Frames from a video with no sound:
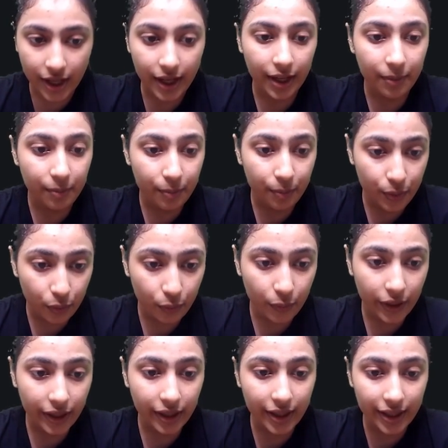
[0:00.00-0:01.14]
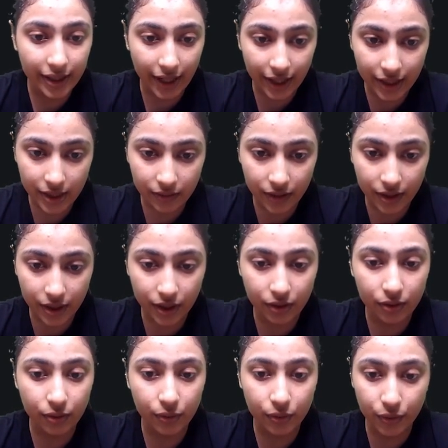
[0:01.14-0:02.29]
improving connectivity
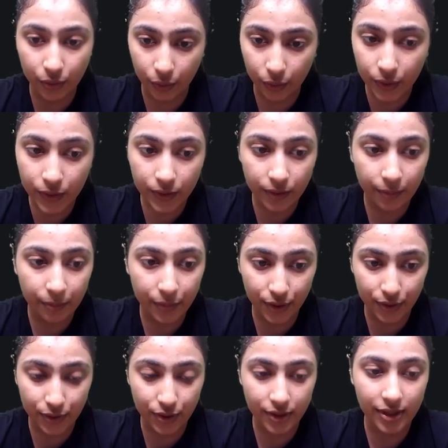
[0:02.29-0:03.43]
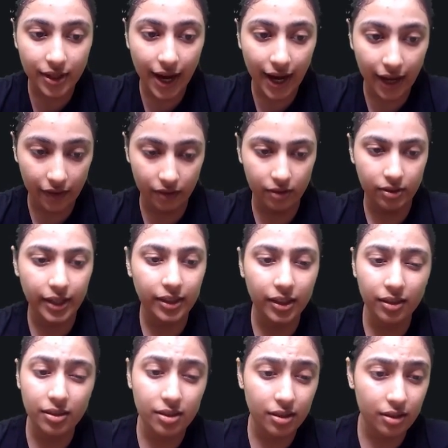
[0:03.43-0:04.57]
through roads, bridges and highways. I
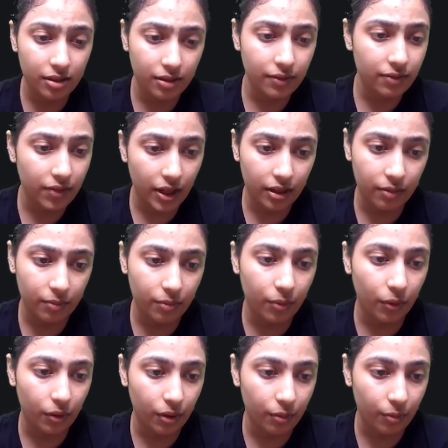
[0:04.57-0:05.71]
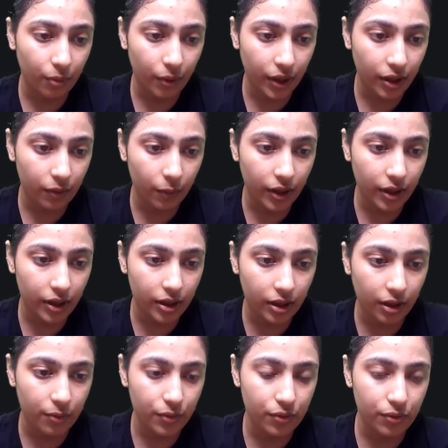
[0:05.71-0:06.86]
think this is a very important point when it
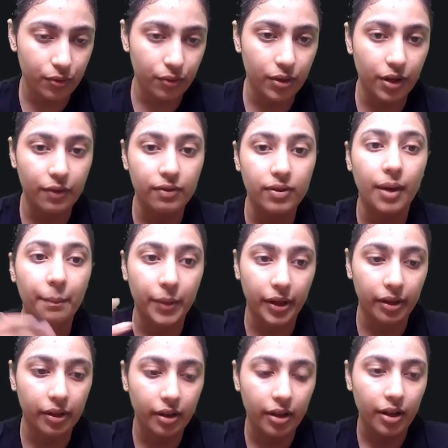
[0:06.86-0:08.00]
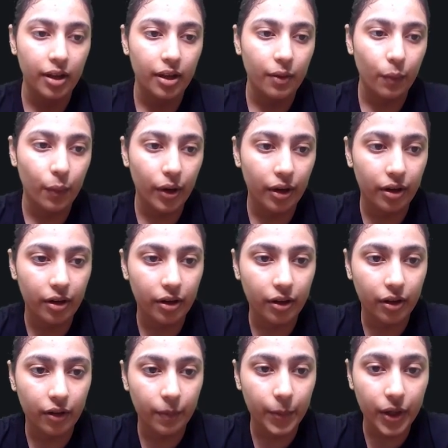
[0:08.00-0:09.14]
comes to developing, where
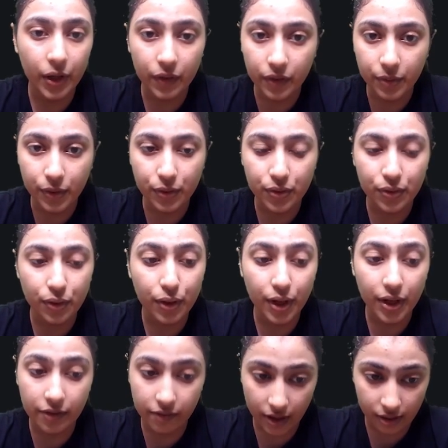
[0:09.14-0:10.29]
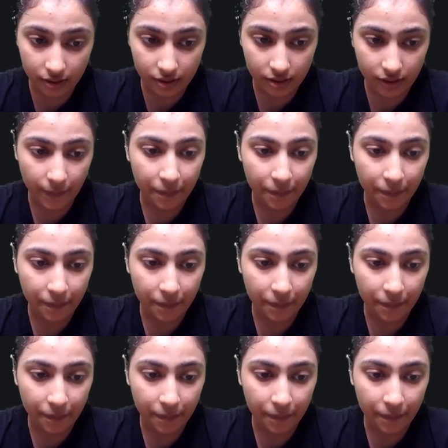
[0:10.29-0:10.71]
government should invest.